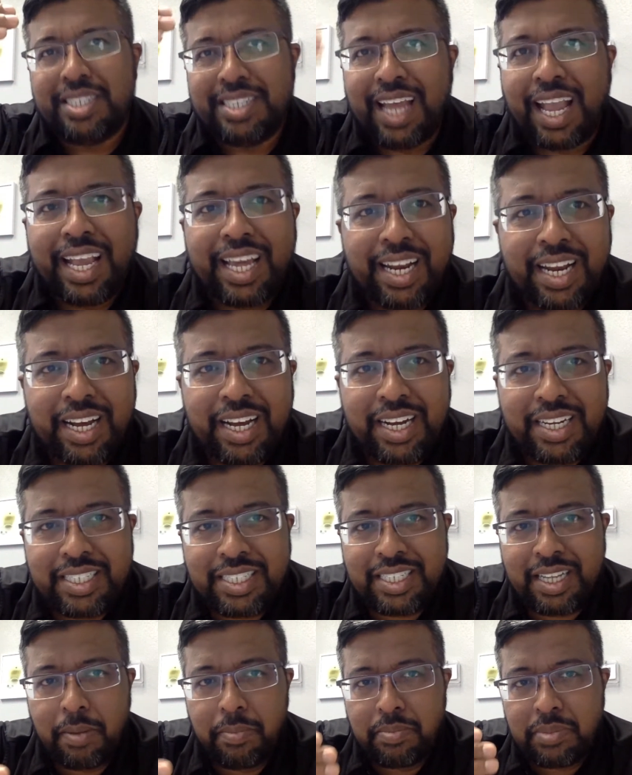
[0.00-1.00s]
data,
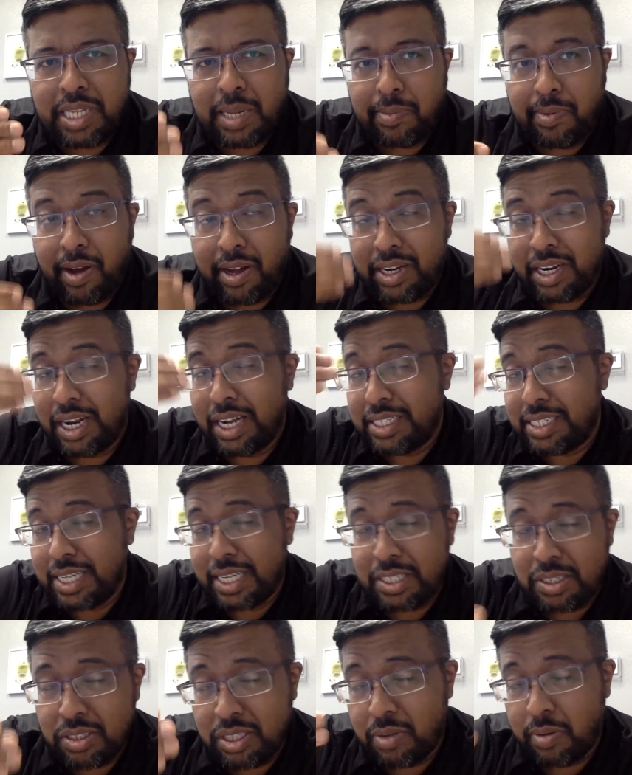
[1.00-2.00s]
some type of
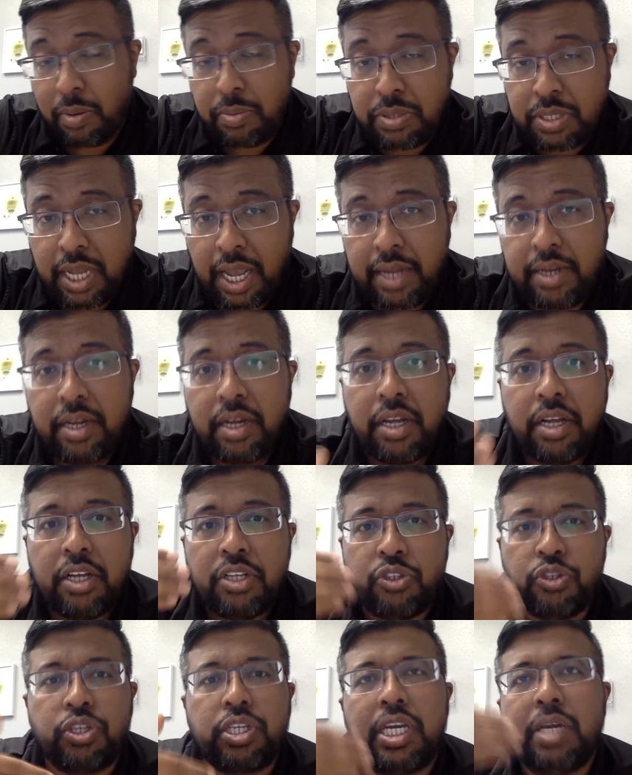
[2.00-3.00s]
analytics on the website
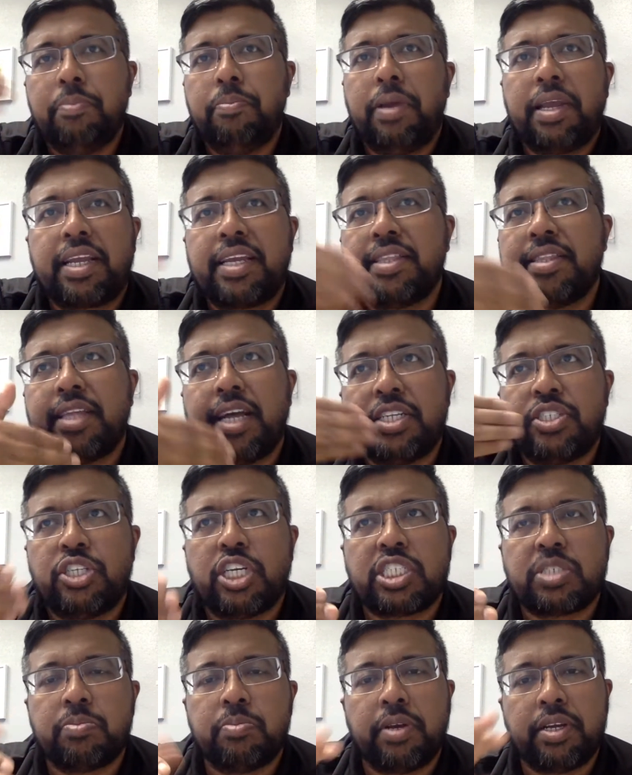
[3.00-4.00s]
to keep making the
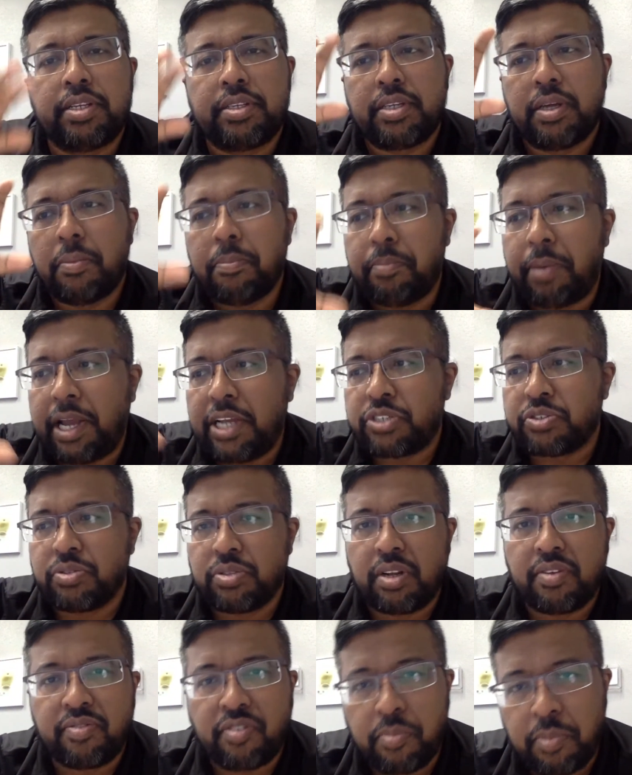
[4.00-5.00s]
adjustment based
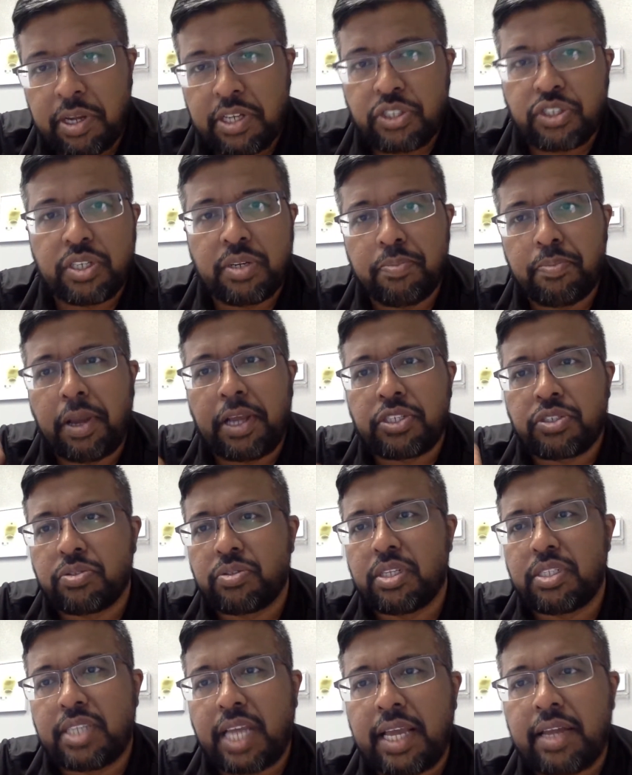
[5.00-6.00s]
on the information, based
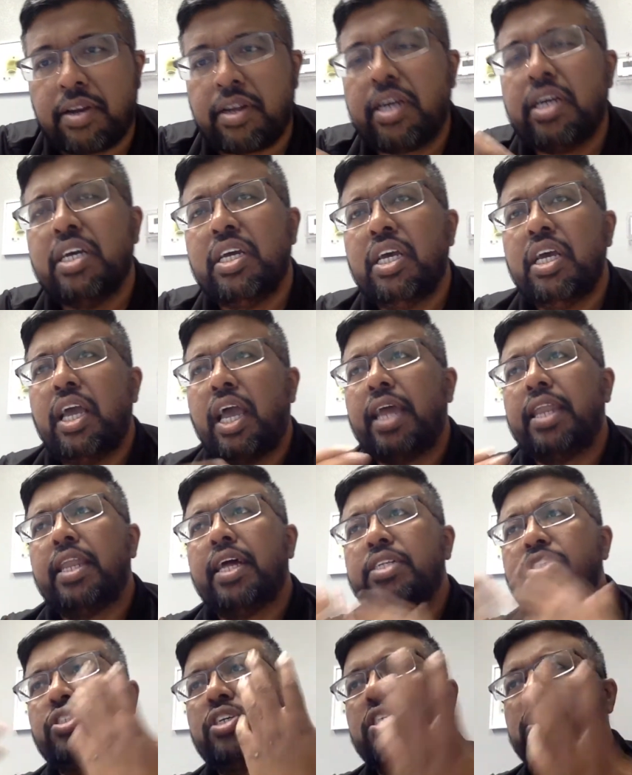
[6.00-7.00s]
on the data, and
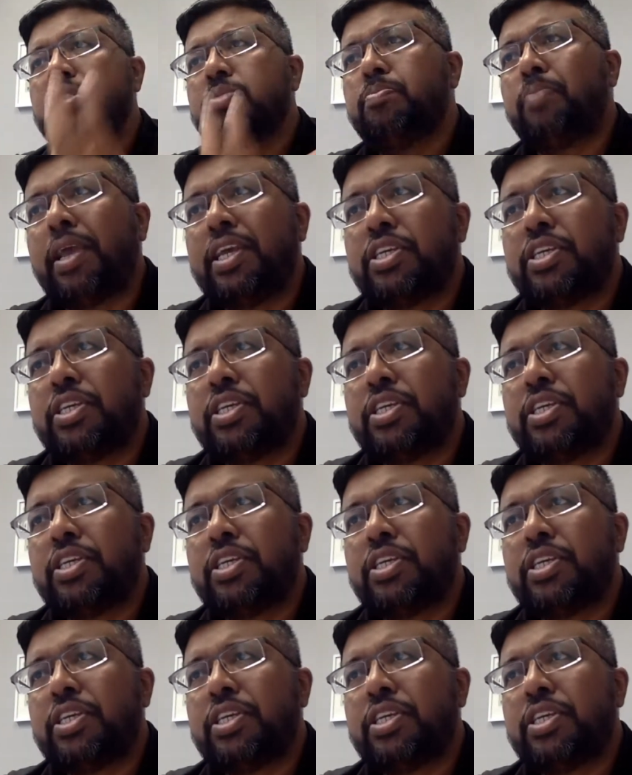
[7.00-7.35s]
not just